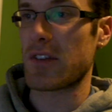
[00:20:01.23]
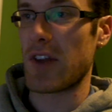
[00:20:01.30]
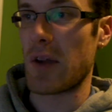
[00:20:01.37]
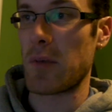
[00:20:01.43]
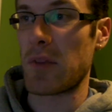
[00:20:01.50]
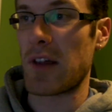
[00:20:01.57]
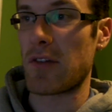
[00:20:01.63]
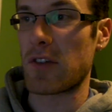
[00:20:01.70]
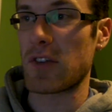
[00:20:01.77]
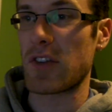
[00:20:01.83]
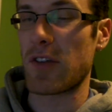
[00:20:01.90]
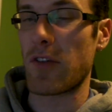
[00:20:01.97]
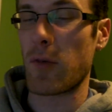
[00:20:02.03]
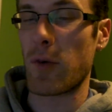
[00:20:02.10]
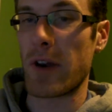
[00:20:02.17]
same level as
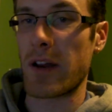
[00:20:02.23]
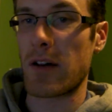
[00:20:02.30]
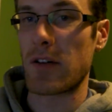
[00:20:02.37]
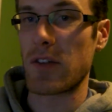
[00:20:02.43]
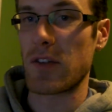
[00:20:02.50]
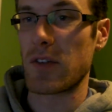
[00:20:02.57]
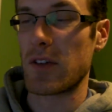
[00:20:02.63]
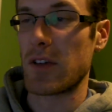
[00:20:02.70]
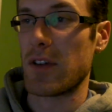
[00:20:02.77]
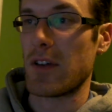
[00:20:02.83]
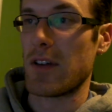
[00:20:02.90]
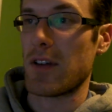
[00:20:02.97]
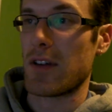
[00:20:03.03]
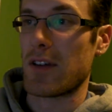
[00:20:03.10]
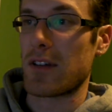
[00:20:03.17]
everyone else.
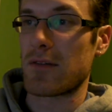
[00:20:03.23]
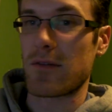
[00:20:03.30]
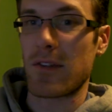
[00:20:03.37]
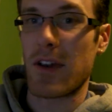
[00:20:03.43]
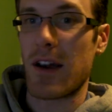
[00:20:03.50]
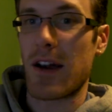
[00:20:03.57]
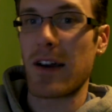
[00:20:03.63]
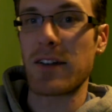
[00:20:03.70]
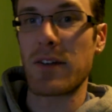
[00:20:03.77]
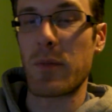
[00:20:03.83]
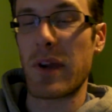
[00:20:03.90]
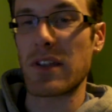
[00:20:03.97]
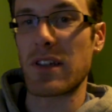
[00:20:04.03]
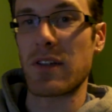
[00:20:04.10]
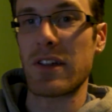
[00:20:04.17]
I
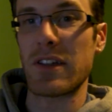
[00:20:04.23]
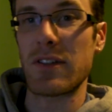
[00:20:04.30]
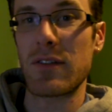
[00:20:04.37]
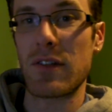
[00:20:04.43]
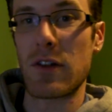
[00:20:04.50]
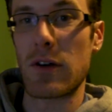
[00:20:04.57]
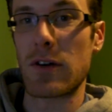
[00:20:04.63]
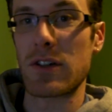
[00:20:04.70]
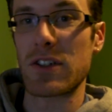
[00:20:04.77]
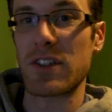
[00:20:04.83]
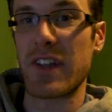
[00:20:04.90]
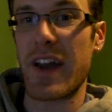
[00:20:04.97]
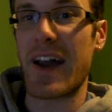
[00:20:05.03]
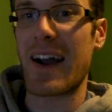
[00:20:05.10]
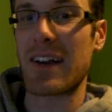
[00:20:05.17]
basically learned
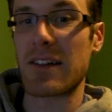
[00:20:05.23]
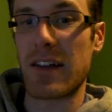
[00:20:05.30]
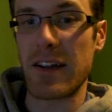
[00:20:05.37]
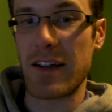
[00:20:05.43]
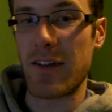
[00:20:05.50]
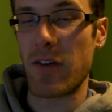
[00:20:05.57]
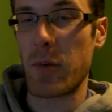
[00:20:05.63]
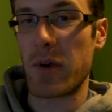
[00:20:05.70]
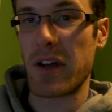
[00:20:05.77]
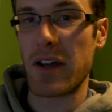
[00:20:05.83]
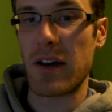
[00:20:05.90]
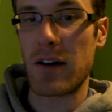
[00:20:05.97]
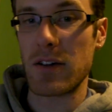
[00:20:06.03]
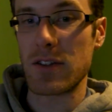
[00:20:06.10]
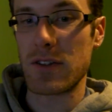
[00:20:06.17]
to act like everybody
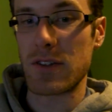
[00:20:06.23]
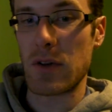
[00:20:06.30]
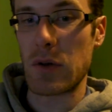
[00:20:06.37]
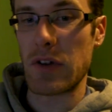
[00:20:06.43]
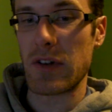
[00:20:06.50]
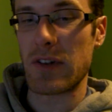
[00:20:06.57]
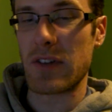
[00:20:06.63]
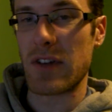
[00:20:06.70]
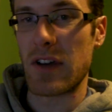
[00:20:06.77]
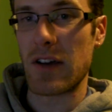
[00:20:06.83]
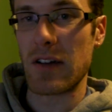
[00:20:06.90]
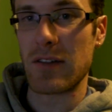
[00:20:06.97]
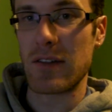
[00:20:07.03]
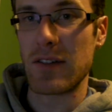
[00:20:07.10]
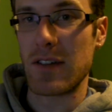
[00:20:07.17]
else so
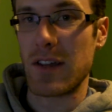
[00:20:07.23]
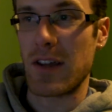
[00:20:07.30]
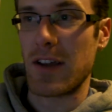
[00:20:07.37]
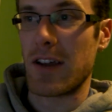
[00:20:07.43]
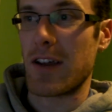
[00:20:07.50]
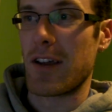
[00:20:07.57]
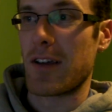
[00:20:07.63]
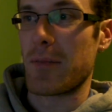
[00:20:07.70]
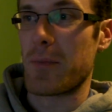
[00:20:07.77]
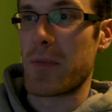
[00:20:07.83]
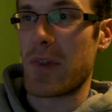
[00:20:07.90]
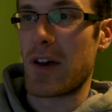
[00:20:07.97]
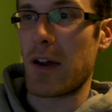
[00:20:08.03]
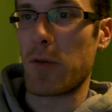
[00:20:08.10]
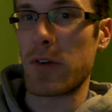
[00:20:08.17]
that
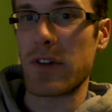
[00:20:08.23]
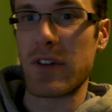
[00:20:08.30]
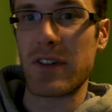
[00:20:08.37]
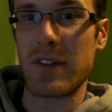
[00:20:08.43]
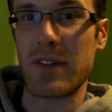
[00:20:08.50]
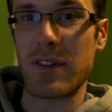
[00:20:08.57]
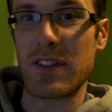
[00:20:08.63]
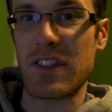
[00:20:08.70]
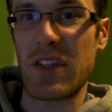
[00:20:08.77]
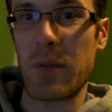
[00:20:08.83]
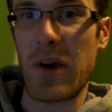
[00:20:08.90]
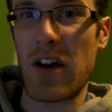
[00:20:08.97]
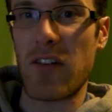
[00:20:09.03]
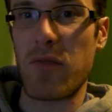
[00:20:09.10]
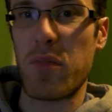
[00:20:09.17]
I wouldn't seem
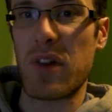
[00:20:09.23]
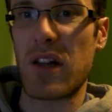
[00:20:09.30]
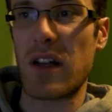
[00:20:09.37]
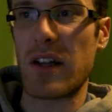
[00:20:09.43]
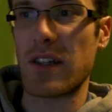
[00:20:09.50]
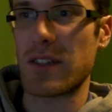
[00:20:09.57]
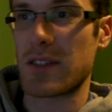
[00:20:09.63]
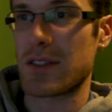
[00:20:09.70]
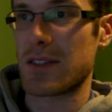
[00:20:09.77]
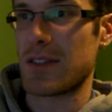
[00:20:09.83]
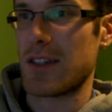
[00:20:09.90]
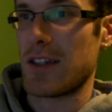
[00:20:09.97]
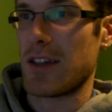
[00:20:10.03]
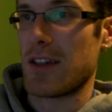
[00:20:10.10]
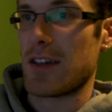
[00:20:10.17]
out of place.
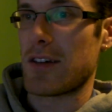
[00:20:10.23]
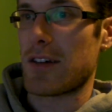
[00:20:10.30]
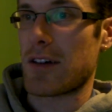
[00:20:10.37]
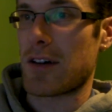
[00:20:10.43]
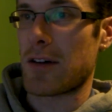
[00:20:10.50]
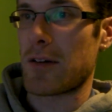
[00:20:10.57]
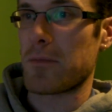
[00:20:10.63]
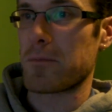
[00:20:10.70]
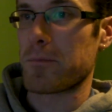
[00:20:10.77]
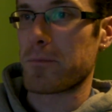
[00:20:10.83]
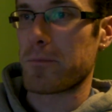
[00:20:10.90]
And